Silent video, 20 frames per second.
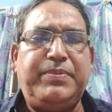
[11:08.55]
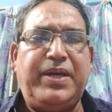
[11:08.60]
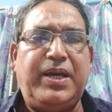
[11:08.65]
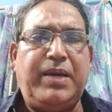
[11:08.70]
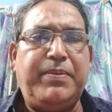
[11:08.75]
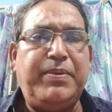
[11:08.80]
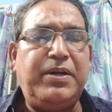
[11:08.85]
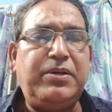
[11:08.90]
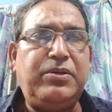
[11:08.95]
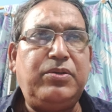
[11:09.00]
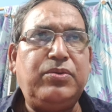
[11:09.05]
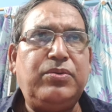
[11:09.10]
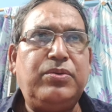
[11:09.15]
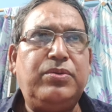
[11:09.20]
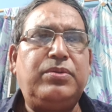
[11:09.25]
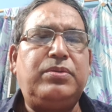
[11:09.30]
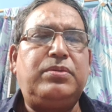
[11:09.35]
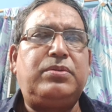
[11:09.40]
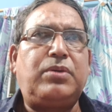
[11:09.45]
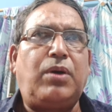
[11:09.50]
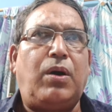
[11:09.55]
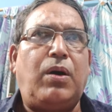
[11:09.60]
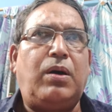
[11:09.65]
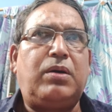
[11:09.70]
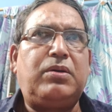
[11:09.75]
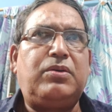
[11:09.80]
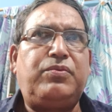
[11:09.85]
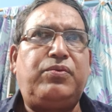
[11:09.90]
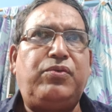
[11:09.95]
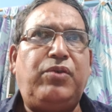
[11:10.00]
able to
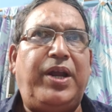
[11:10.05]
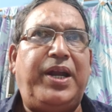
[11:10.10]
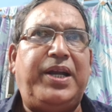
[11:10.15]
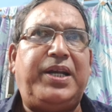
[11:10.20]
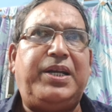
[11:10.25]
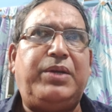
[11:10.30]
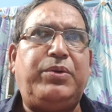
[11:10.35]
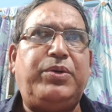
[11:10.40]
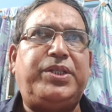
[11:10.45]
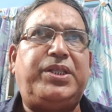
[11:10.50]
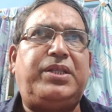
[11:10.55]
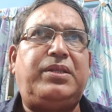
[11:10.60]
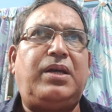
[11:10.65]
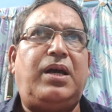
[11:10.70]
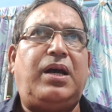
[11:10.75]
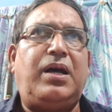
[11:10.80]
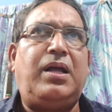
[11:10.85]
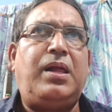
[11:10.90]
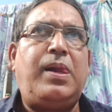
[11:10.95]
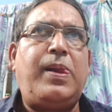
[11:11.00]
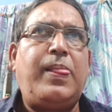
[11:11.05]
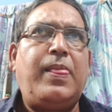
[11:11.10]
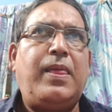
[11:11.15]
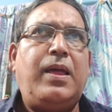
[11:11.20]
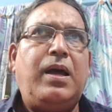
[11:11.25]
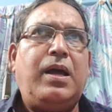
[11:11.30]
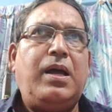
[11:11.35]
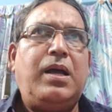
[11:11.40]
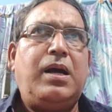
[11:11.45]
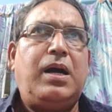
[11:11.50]
talk fluently with
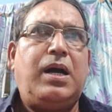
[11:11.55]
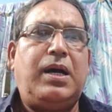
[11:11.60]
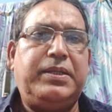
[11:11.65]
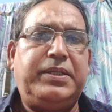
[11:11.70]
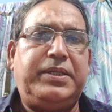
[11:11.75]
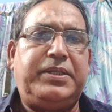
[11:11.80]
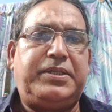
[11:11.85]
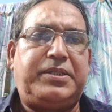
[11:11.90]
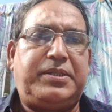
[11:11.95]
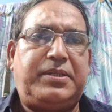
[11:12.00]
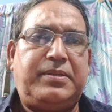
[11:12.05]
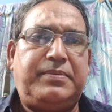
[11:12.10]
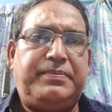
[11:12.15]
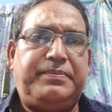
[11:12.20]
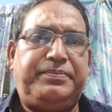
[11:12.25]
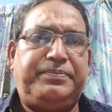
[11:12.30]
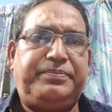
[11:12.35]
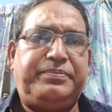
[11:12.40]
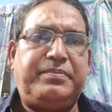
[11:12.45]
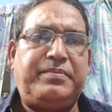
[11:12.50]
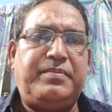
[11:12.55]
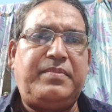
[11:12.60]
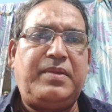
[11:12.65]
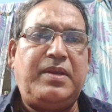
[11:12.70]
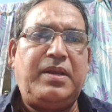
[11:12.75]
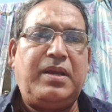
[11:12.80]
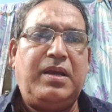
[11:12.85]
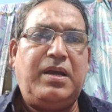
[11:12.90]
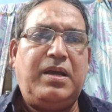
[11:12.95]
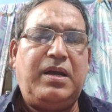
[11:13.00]
others.
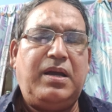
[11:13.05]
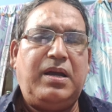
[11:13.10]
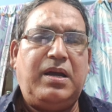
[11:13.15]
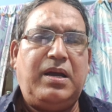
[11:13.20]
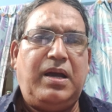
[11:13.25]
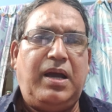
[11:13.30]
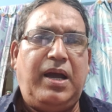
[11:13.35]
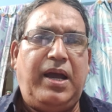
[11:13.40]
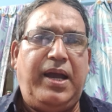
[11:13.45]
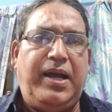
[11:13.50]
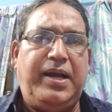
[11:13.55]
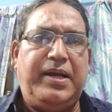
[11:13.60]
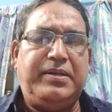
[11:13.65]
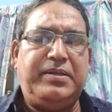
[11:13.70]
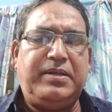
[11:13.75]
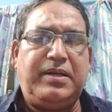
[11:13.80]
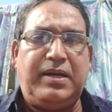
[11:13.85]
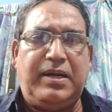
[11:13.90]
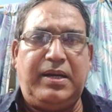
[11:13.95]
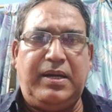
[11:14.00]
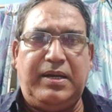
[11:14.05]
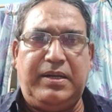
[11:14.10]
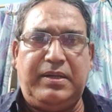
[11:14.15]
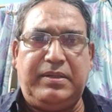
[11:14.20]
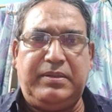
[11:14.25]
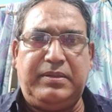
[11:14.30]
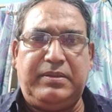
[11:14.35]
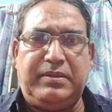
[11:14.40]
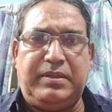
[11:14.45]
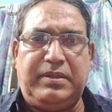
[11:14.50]
And
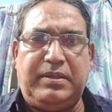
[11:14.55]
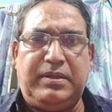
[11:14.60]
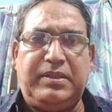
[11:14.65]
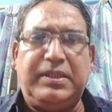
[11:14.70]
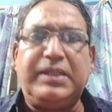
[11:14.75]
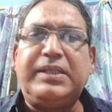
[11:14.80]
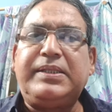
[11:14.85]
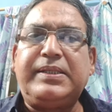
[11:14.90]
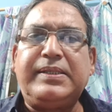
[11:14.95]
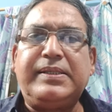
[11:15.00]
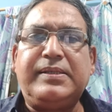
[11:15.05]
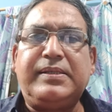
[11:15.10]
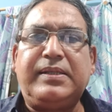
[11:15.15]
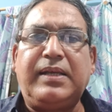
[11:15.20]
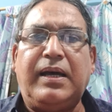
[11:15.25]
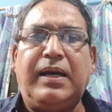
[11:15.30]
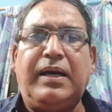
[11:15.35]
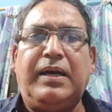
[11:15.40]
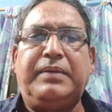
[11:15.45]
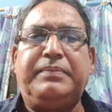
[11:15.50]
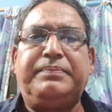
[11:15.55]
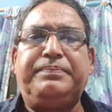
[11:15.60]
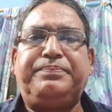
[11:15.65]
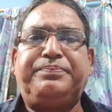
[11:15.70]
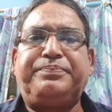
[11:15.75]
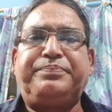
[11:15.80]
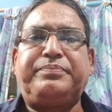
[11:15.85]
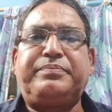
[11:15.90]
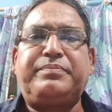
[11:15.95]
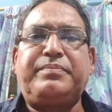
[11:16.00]
this is the
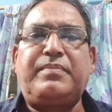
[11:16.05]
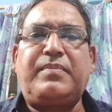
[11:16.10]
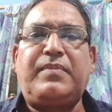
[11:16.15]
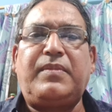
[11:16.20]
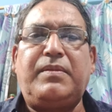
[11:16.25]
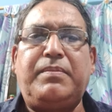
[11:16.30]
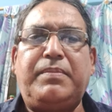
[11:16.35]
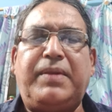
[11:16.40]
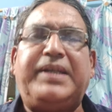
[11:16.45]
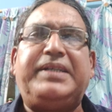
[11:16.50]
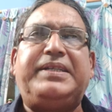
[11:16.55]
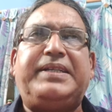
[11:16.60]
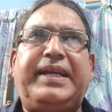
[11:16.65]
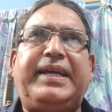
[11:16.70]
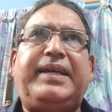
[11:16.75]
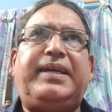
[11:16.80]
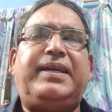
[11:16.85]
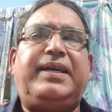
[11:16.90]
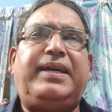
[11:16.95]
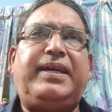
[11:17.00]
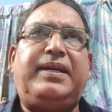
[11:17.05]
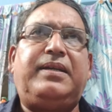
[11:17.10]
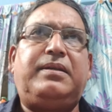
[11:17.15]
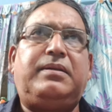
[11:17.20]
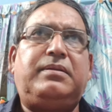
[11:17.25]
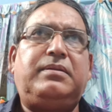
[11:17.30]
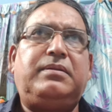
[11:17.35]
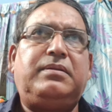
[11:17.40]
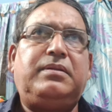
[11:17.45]
my take here